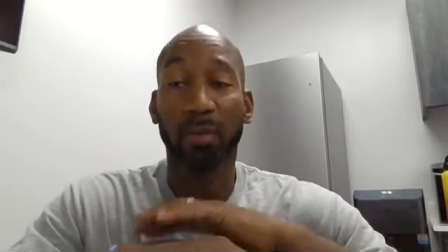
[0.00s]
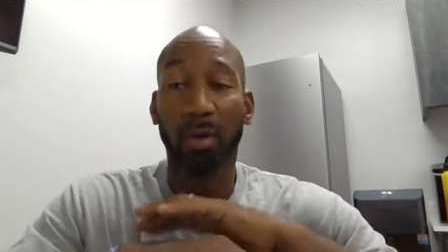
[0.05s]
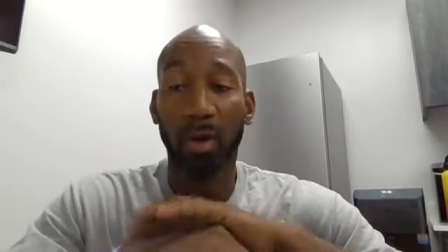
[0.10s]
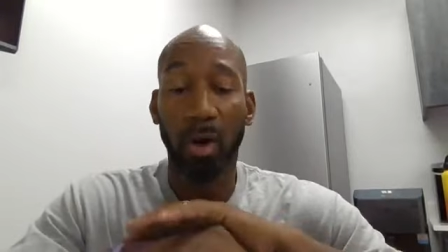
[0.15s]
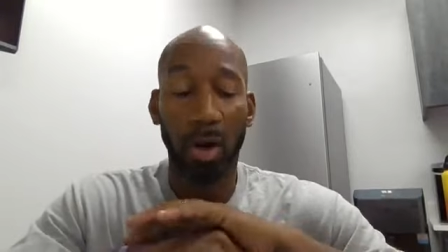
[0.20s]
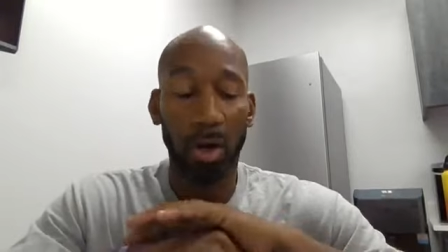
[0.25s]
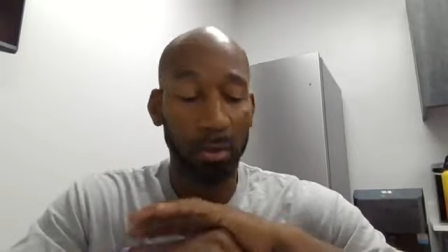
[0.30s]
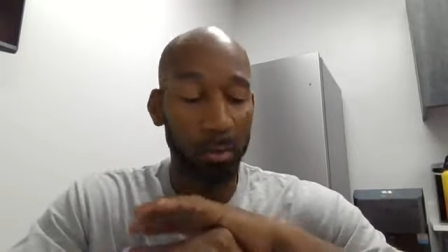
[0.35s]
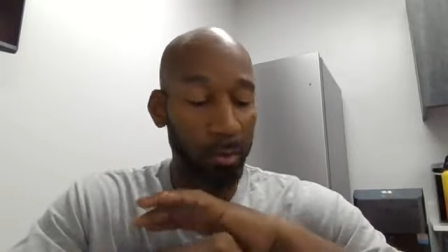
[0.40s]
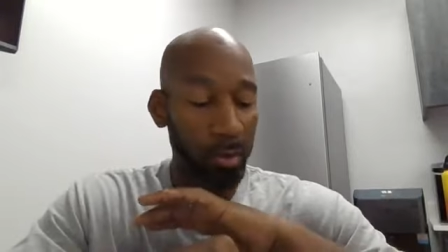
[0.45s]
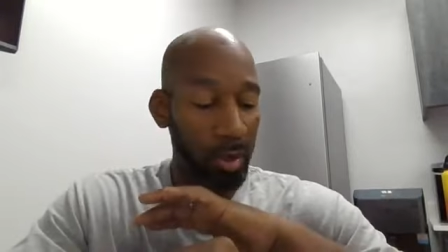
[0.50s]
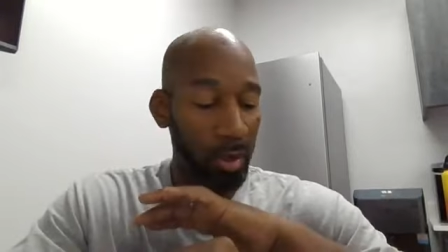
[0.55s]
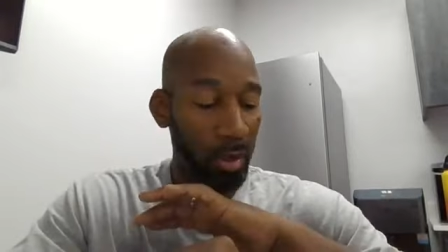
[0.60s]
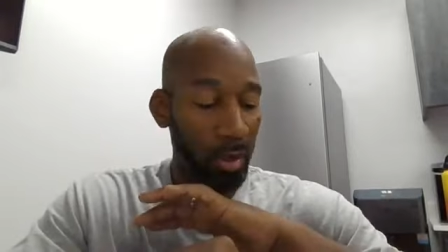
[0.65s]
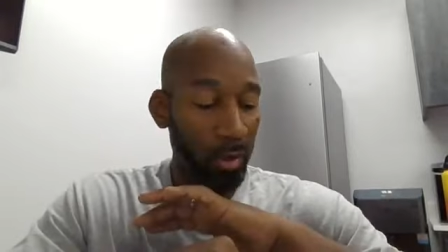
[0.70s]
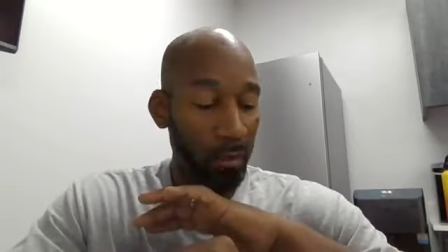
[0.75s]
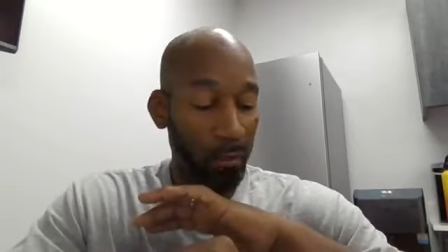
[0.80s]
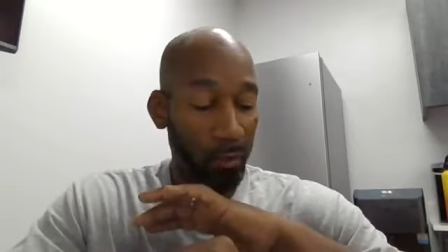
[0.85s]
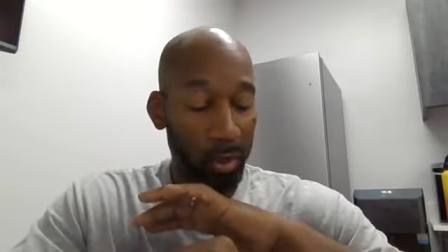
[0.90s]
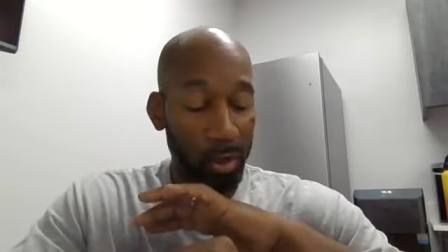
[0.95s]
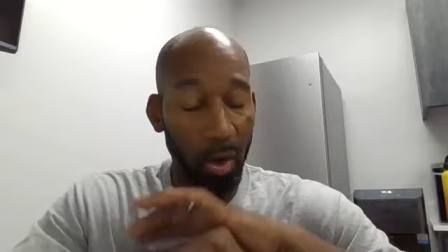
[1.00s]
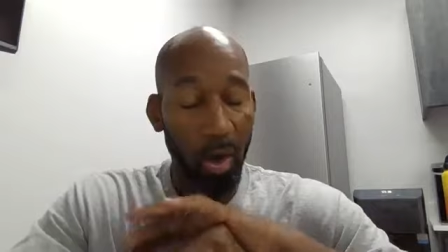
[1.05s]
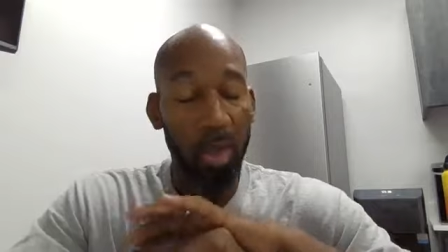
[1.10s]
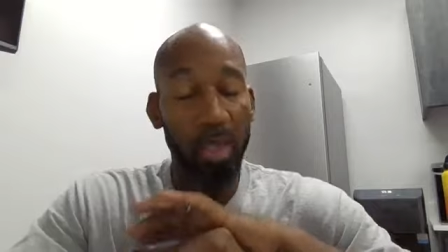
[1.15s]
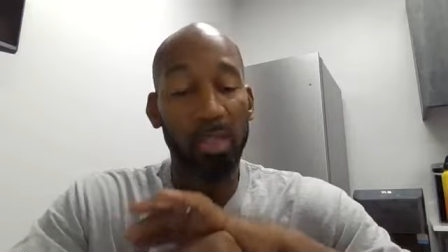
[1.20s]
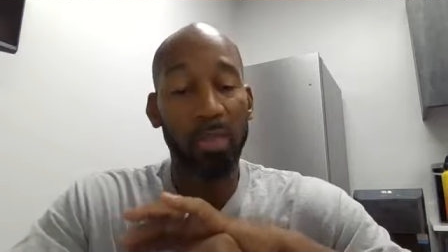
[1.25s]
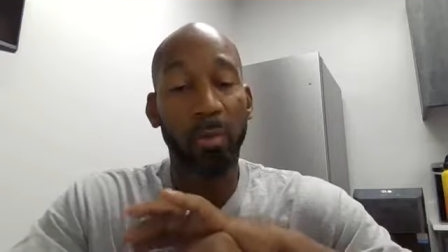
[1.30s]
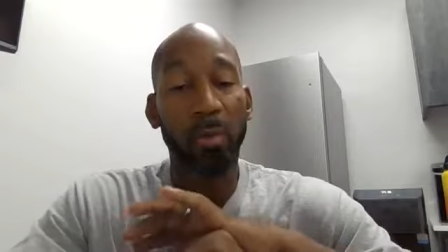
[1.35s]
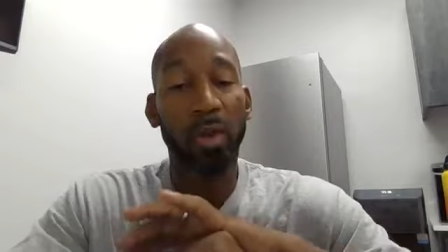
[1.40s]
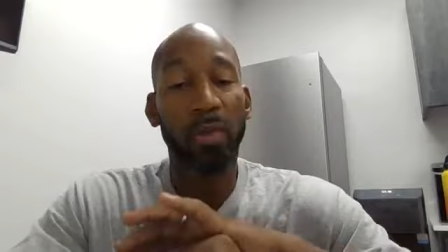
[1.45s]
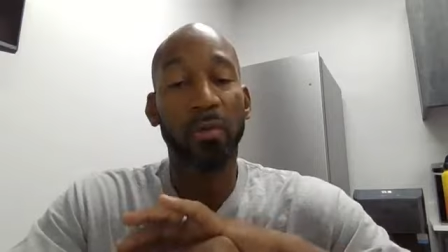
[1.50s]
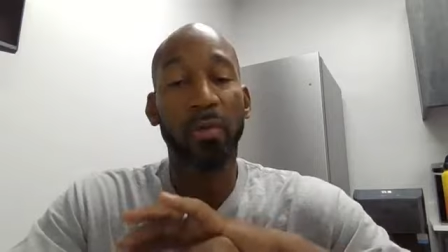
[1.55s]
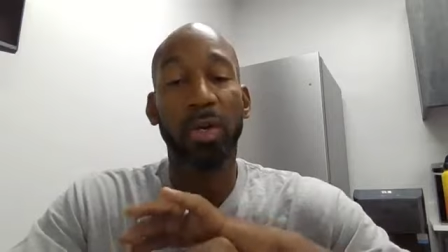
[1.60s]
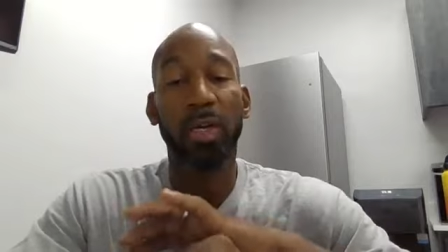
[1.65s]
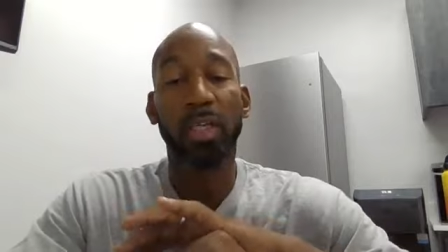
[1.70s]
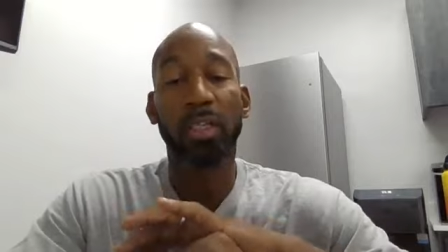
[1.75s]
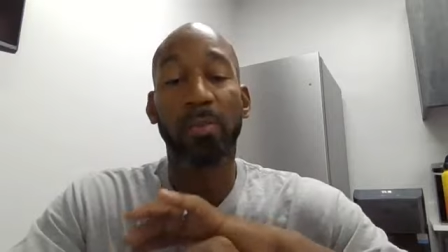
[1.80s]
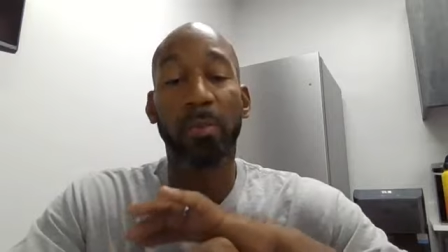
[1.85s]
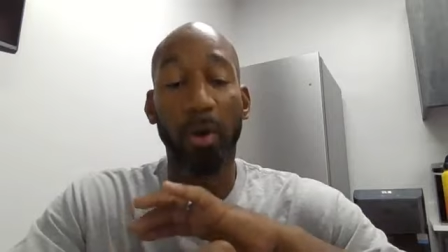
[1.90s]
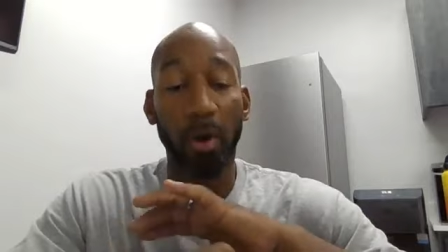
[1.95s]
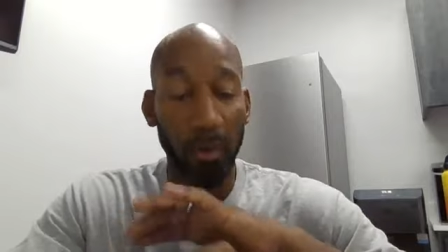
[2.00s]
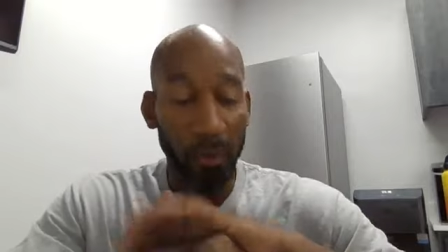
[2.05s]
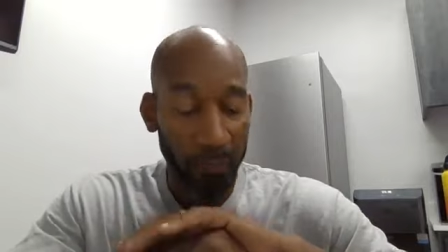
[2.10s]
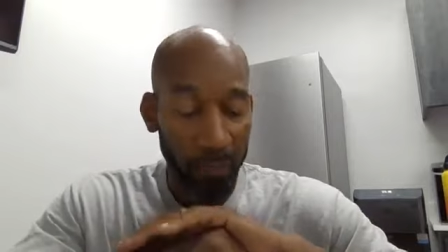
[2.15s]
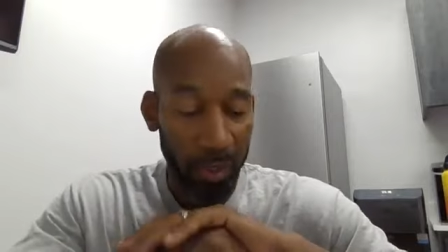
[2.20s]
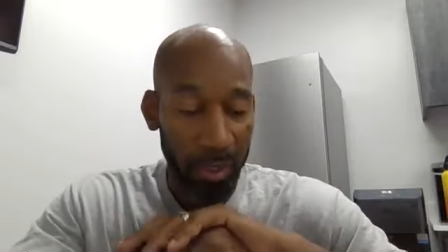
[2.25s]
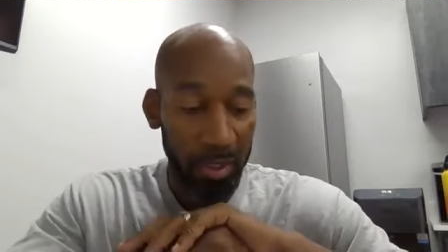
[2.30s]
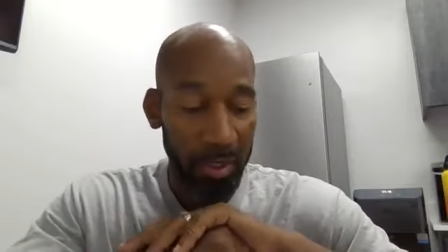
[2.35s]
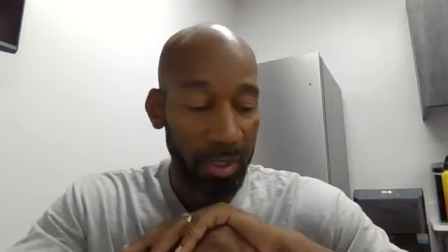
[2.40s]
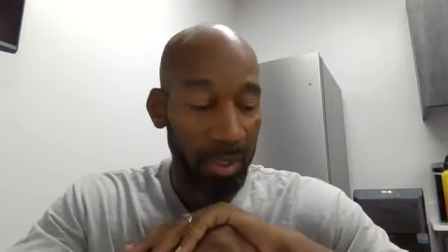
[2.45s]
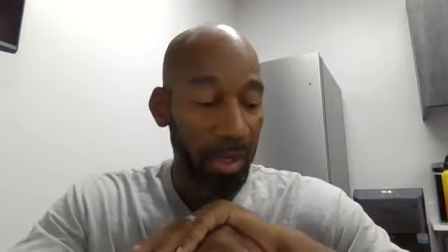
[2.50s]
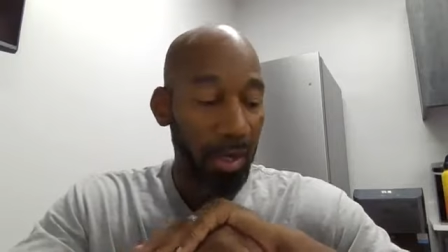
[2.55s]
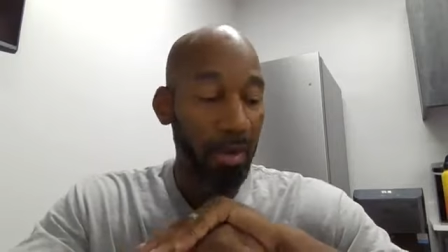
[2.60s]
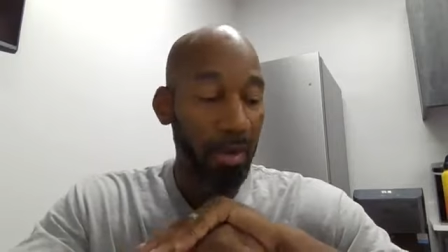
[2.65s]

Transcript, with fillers: regardless regardless of whether it looks perfect,